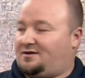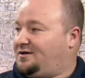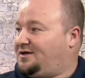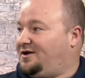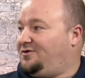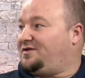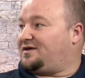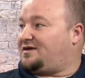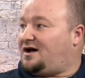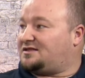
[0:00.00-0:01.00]
that
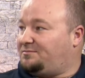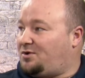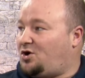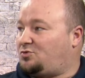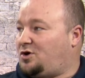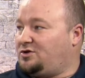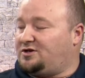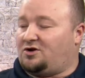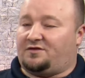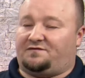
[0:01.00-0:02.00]
got the ball rolling
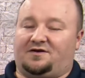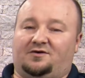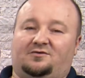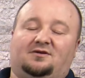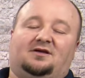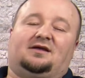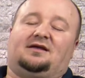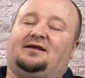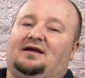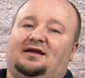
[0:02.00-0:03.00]
on the field.
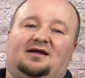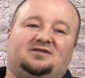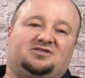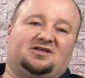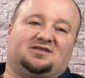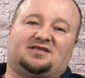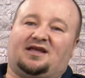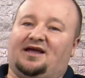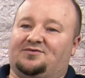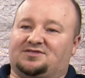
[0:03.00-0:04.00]

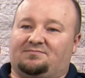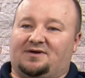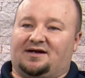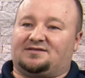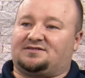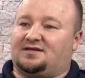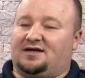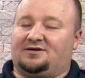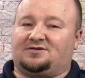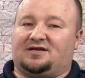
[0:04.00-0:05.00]
It was a mess.
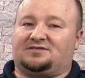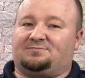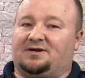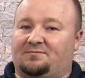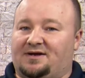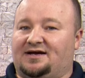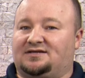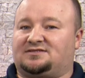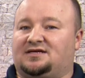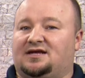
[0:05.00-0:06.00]
It's been a
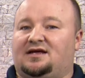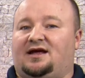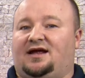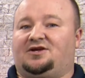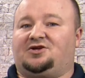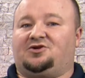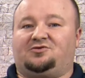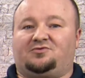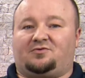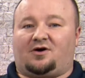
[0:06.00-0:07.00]
mess, and
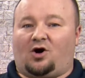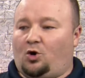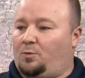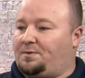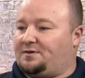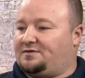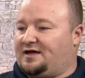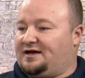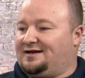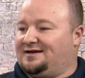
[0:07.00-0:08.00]
you hope
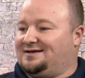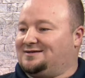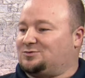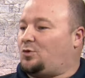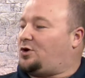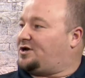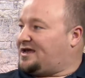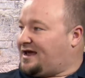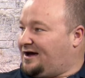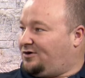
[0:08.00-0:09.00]
that it is working
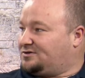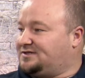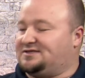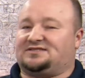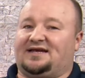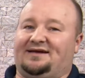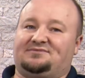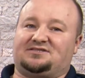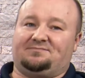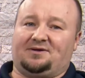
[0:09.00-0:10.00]
out. It
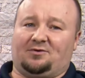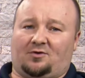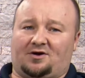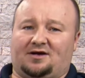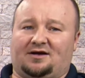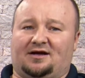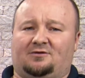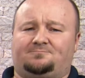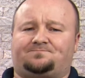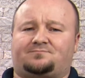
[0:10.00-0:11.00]
seems to be working out.